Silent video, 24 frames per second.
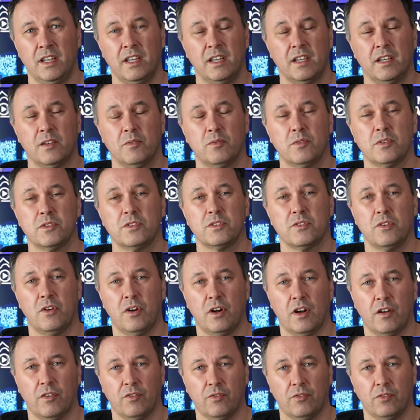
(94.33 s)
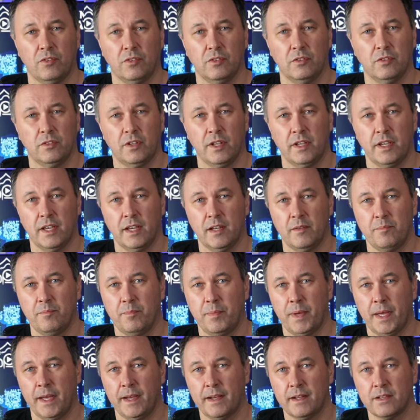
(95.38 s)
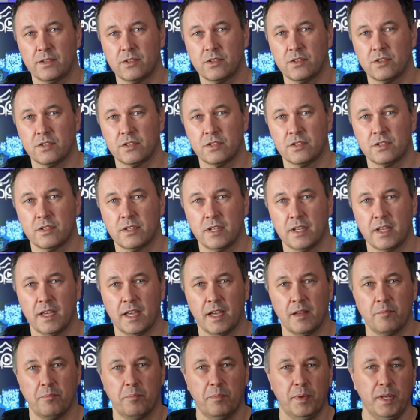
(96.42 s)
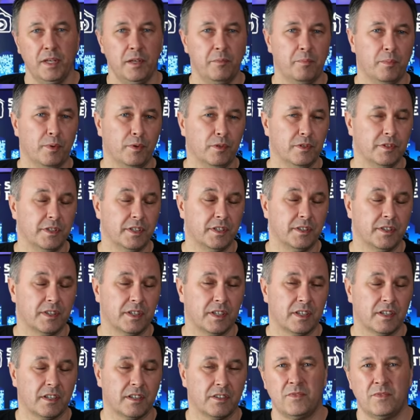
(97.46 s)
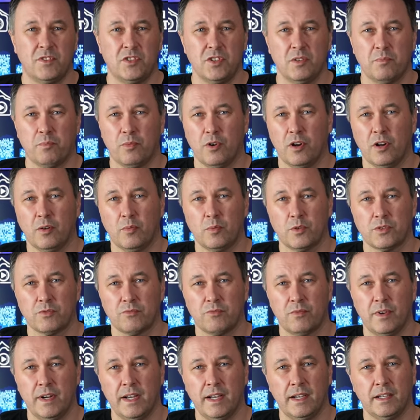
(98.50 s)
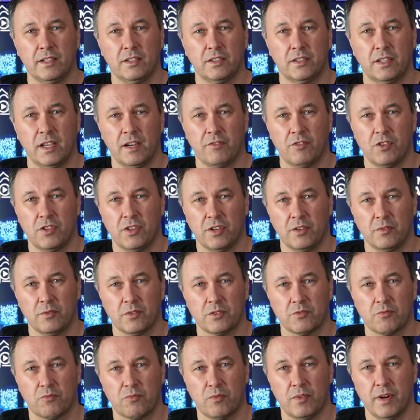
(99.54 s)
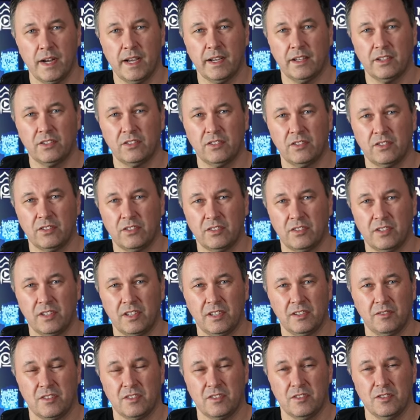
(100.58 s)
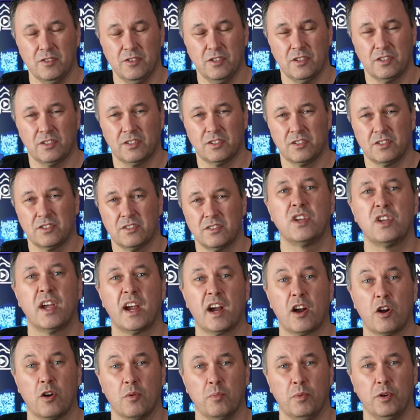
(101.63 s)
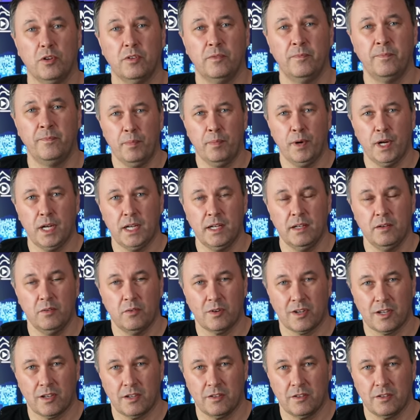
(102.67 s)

it was awful. They had pets, they had people in there. The gyprock was wrecked, everything was wrecked. It looked terrible, but